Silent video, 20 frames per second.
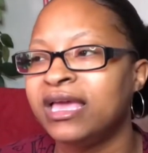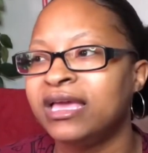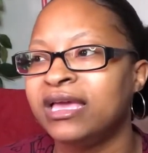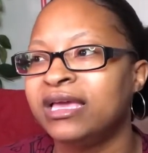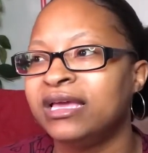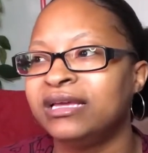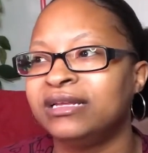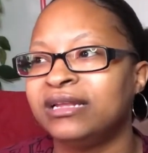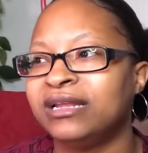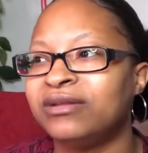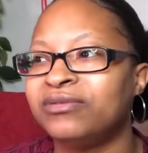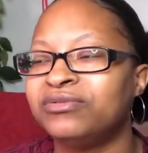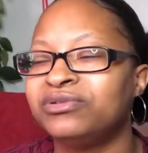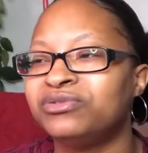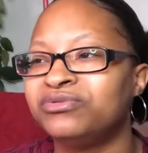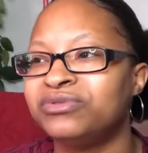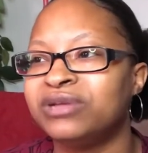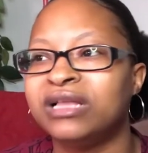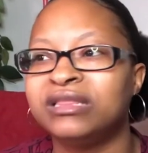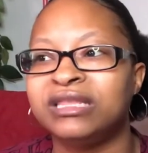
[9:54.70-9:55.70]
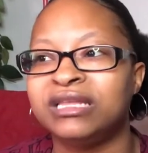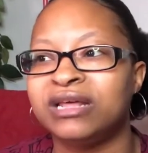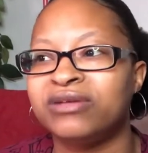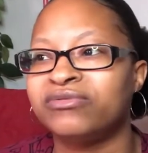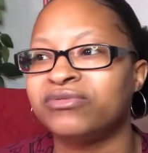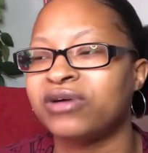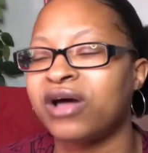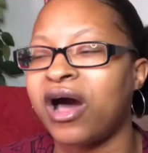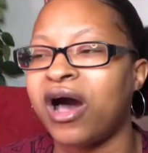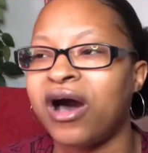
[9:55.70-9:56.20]
They don't do nothing. They don't
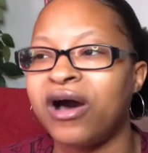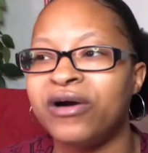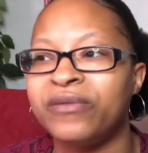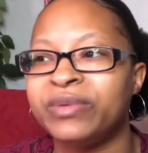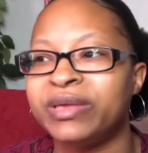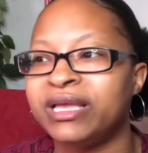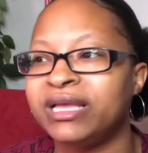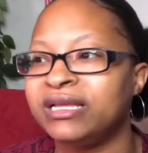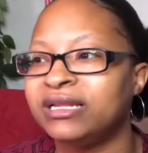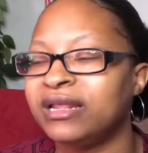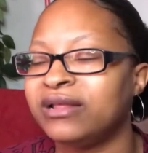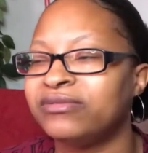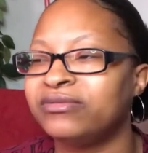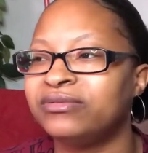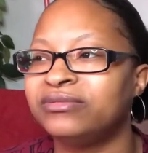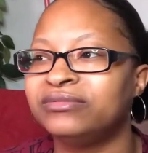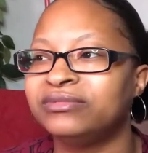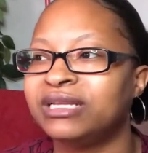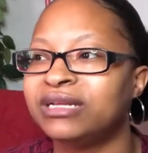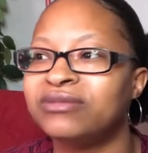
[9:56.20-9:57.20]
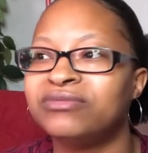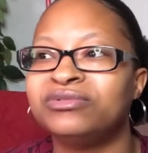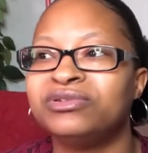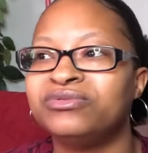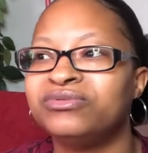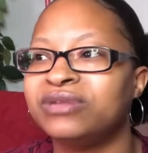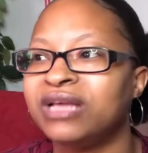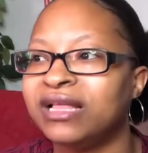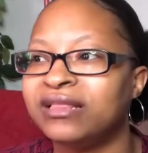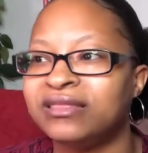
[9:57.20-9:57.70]
call me. They don't do
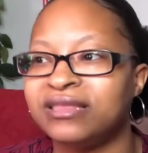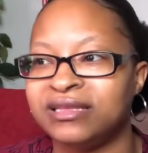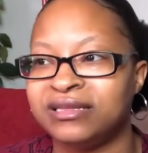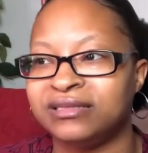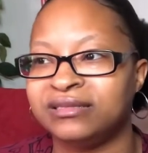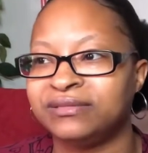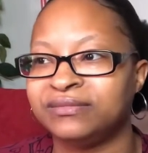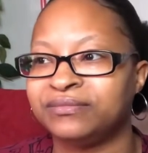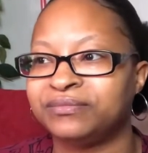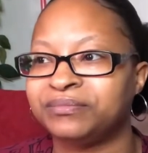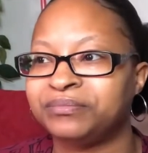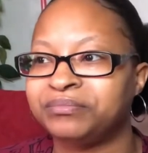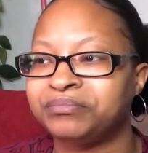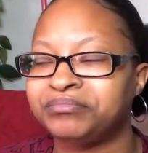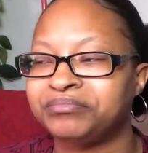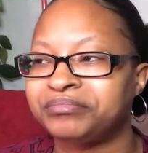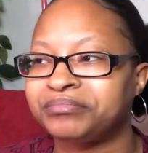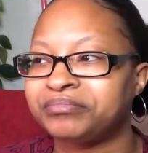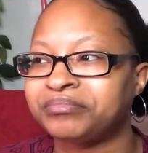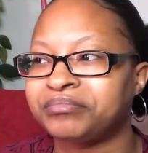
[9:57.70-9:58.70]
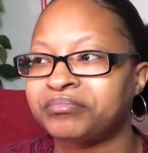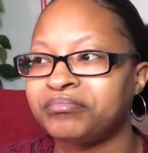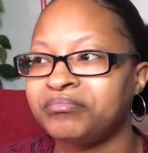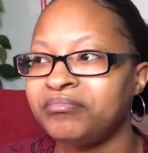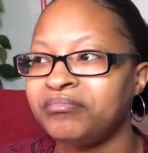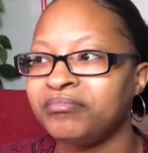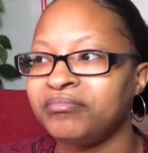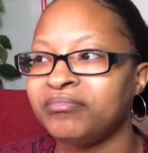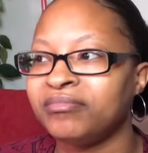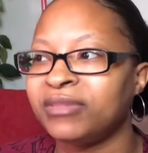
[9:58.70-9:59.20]
nothing.
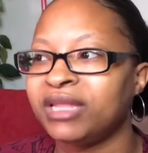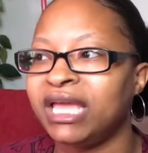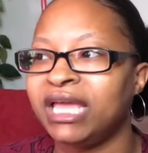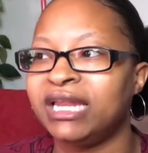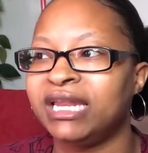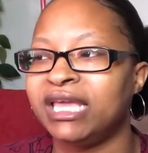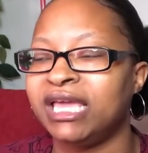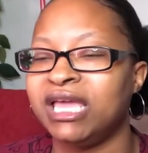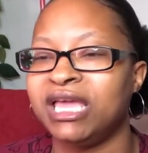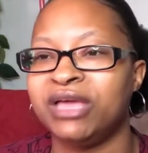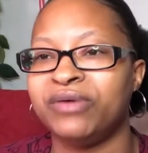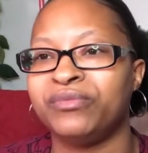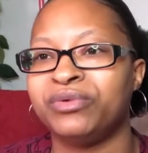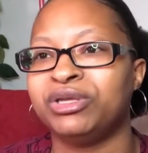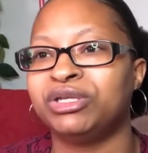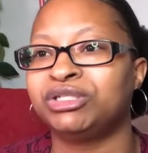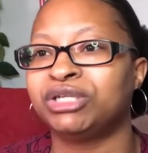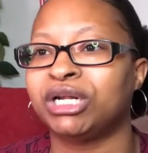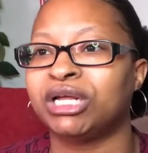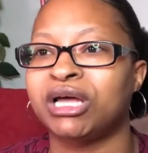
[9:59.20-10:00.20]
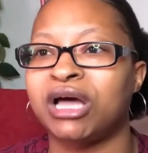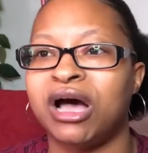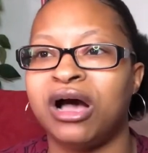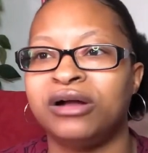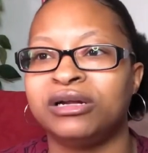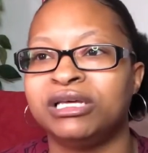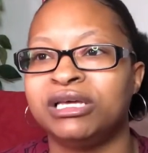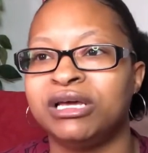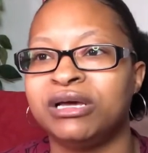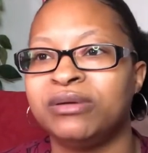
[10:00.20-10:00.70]
And then when you try to call
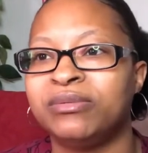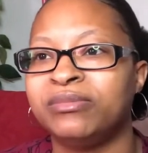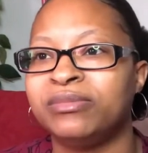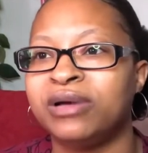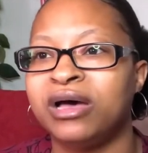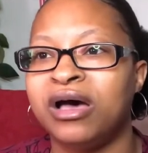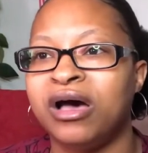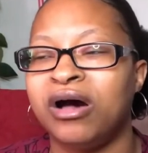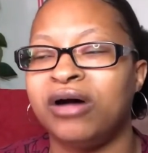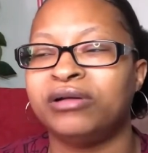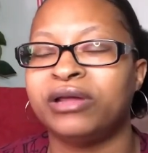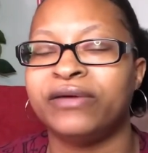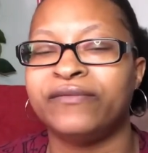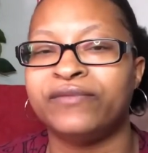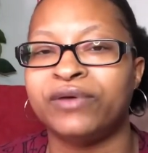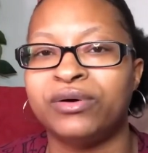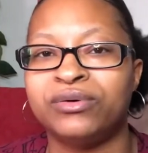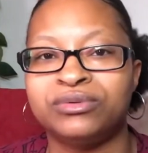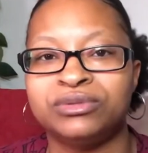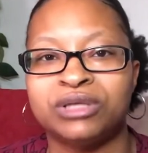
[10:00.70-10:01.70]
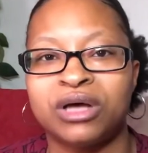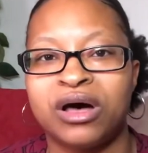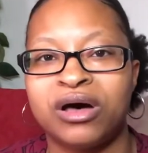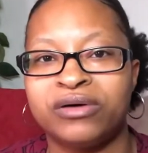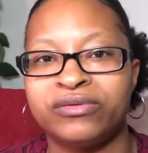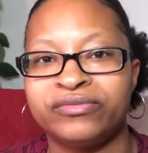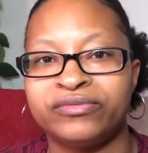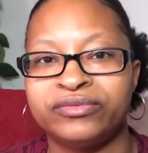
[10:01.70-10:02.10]
them, oh, their phone's off.